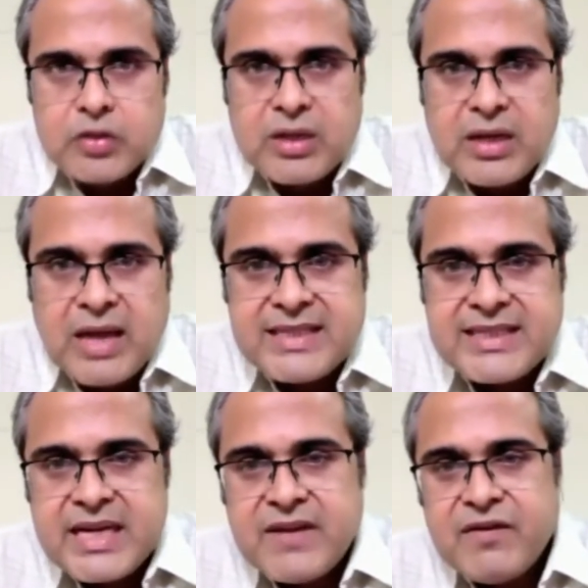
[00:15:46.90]
So the last
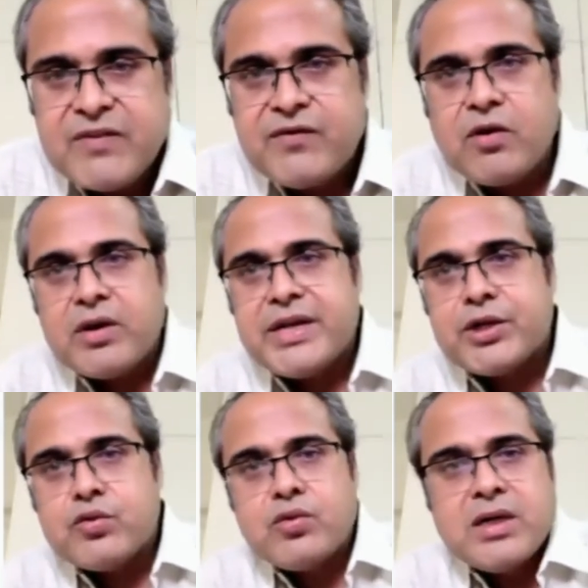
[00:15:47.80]
technique which we all
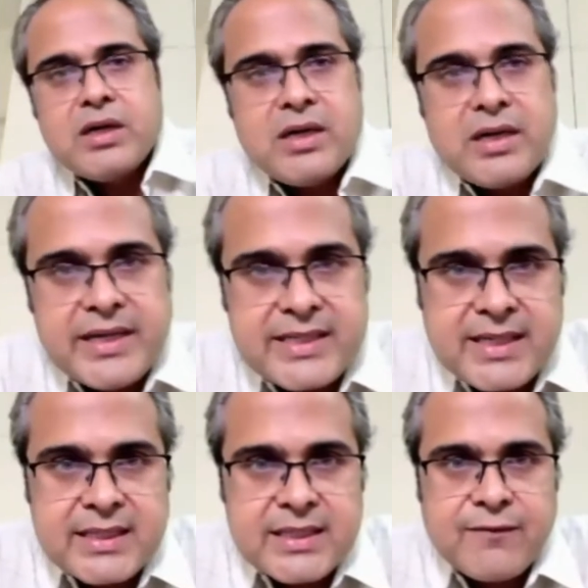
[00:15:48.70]
need to
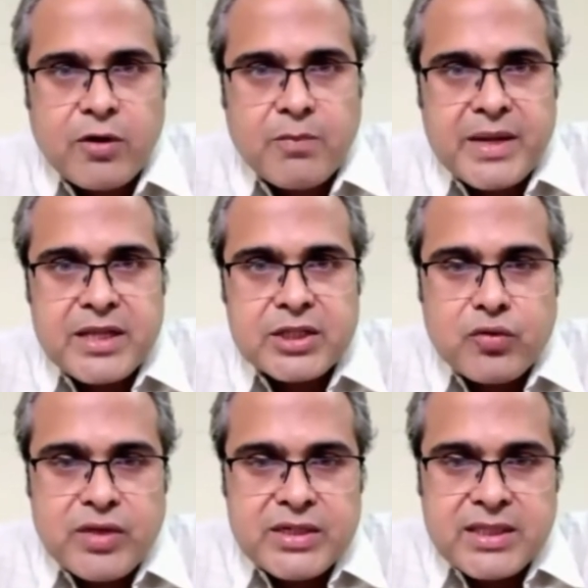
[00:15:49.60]
discuss for pedicle
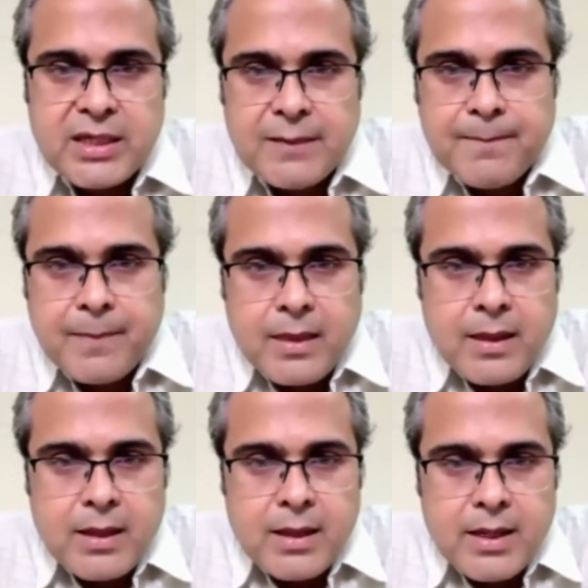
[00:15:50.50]
screw is the
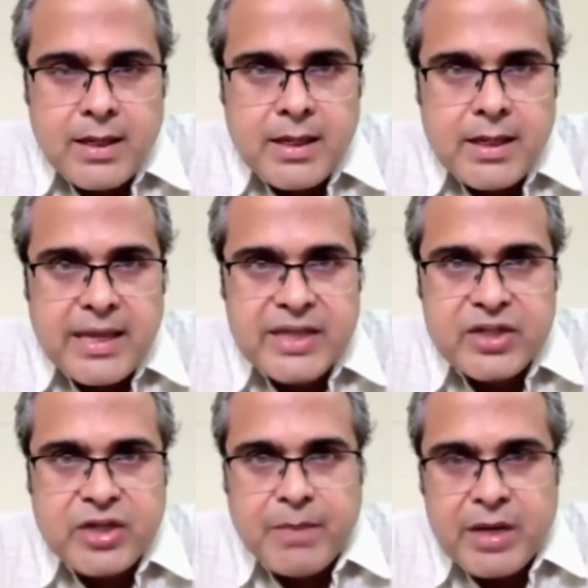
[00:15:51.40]

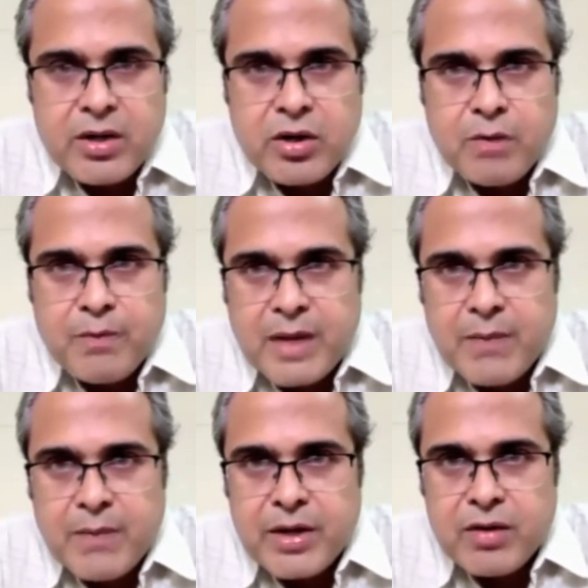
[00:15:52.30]
extrapedicular or
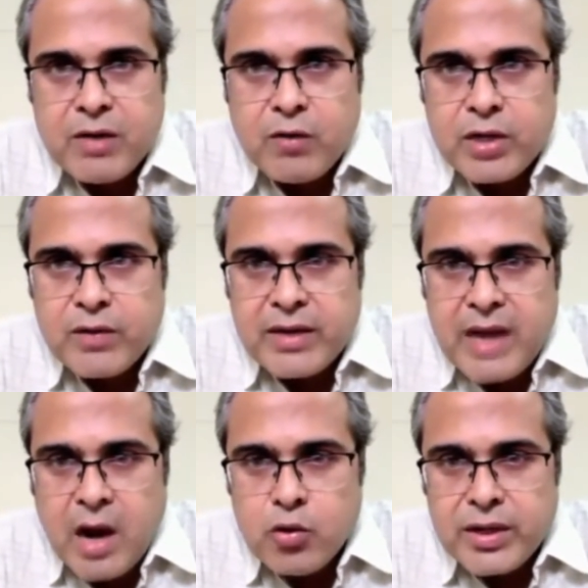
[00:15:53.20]
parapedicular,
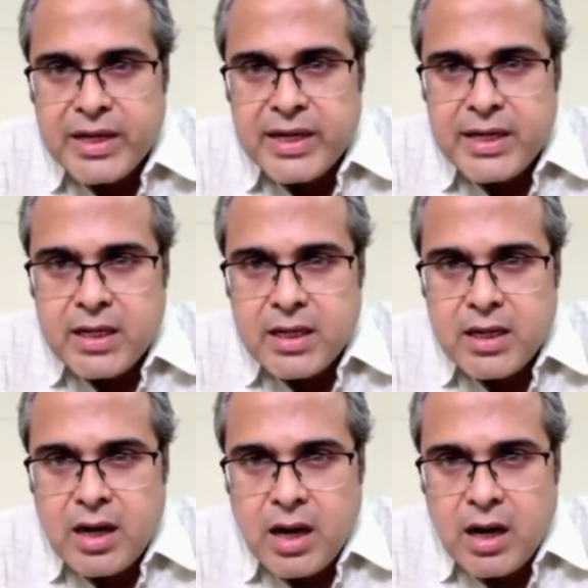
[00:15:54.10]
whatever, out in
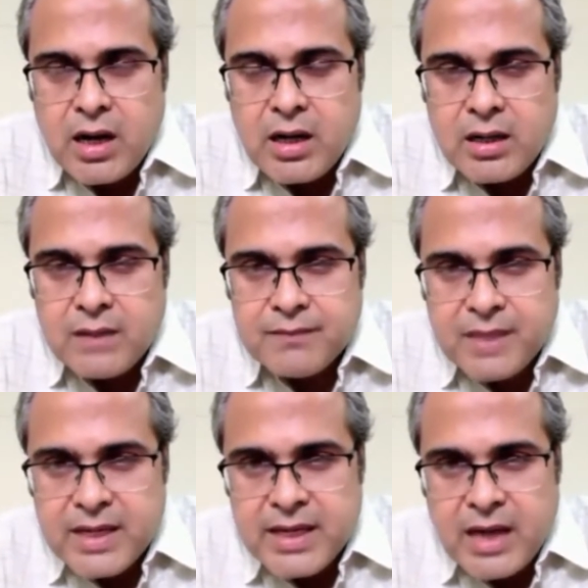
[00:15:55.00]

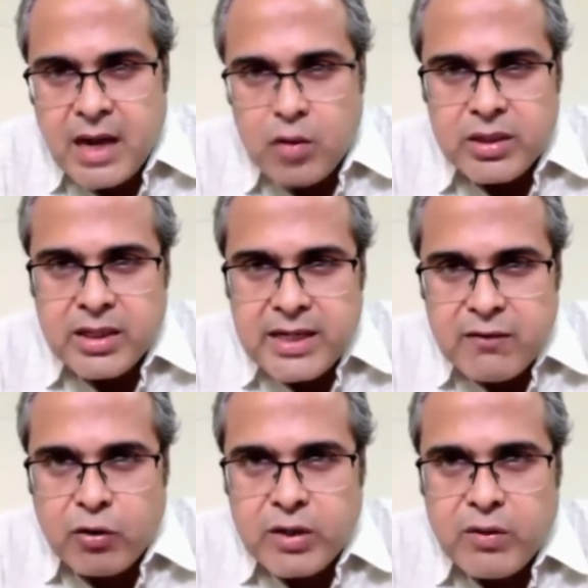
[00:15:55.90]
out
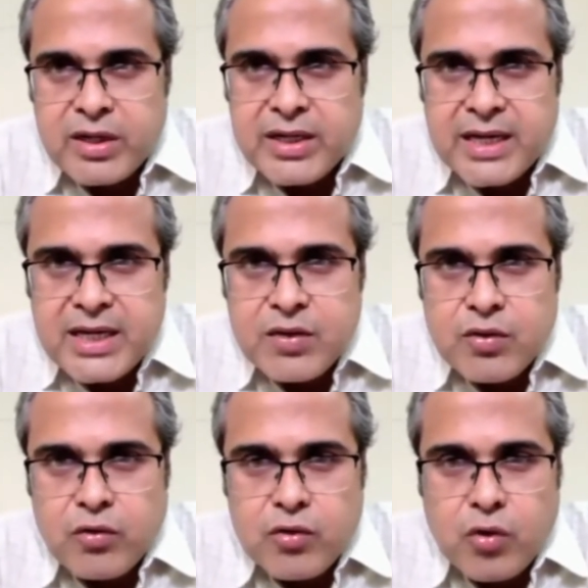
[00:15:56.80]
in, whatever technique
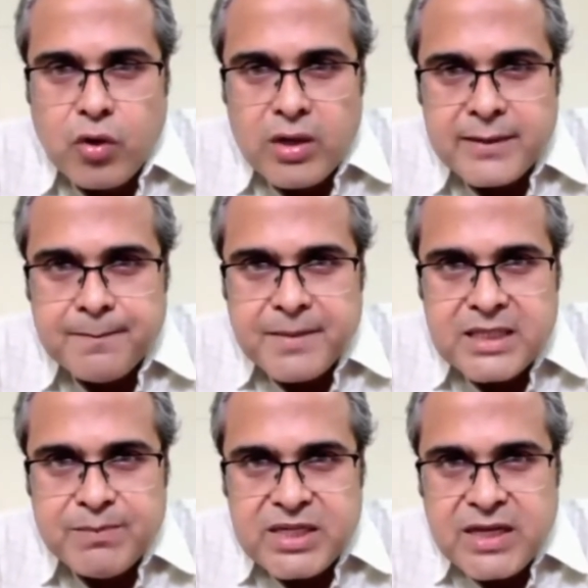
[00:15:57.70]
you want to call it,
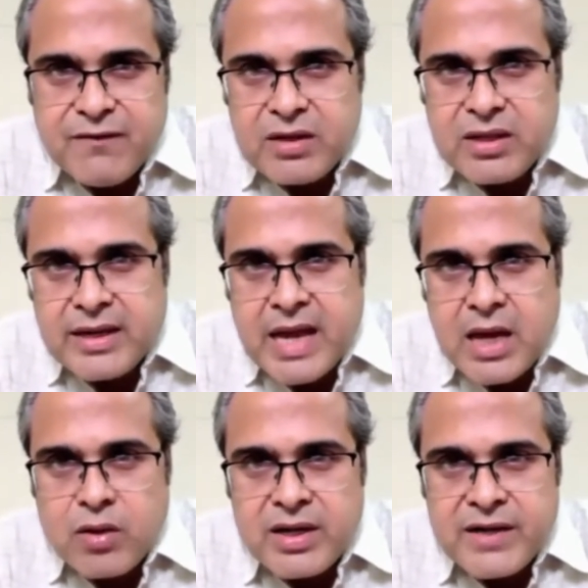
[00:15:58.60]
especially for the
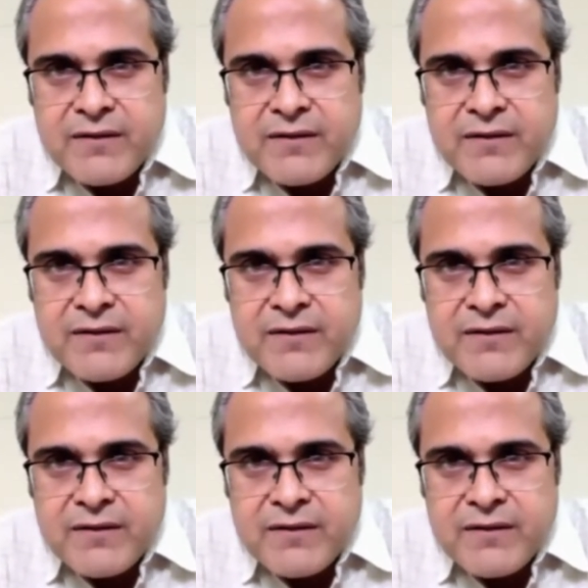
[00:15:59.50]
narrower